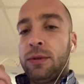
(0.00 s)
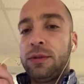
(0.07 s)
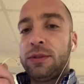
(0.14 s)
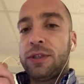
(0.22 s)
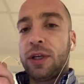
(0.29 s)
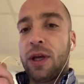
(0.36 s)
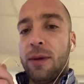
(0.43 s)
to
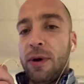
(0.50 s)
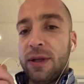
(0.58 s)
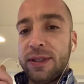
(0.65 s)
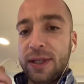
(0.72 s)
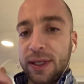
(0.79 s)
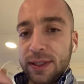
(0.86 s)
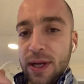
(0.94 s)
come on
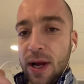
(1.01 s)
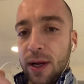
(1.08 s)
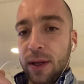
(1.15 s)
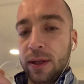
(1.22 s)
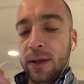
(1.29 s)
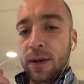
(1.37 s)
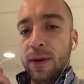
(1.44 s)
TikTok,
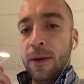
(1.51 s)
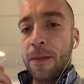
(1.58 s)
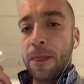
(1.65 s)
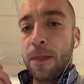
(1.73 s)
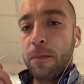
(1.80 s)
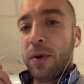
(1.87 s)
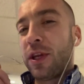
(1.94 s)

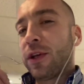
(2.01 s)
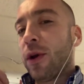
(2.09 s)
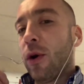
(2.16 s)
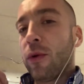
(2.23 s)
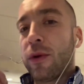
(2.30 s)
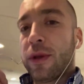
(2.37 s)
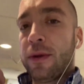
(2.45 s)
but you
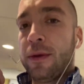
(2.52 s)
don't.